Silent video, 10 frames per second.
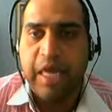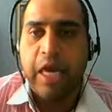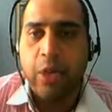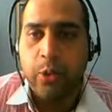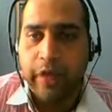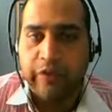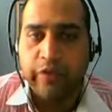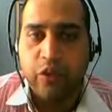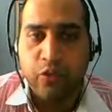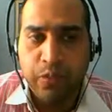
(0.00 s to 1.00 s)
However,
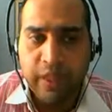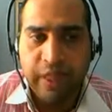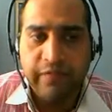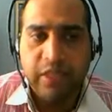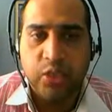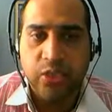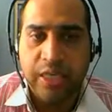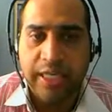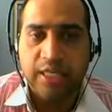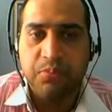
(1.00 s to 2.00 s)
if you believe that you would
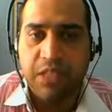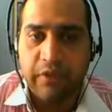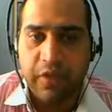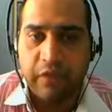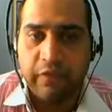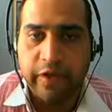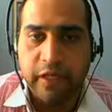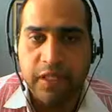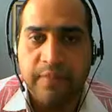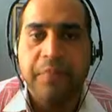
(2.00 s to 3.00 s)
like specific
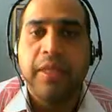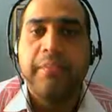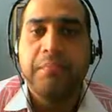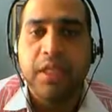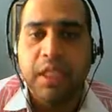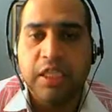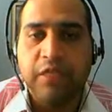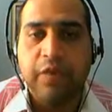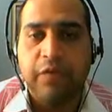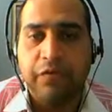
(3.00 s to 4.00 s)
advice, please
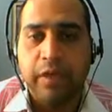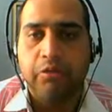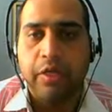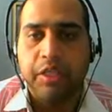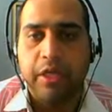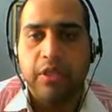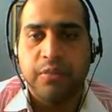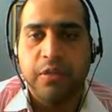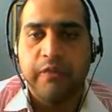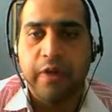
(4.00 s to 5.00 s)
feel free to reach out
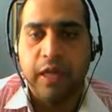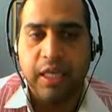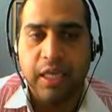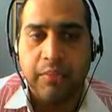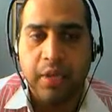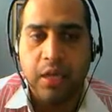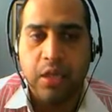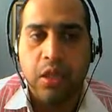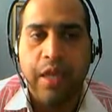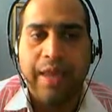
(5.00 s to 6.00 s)
to me via email
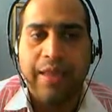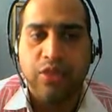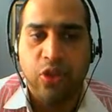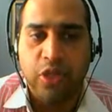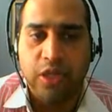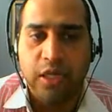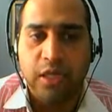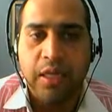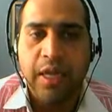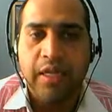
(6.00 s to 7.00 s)
at
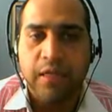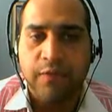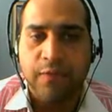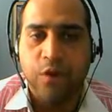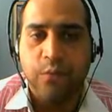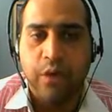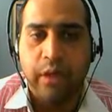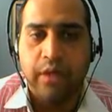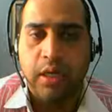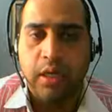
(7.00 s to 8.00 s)

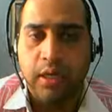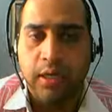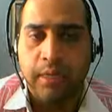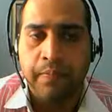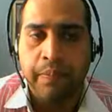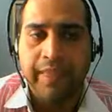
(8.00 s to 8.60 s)
darshan@conformlaw.com.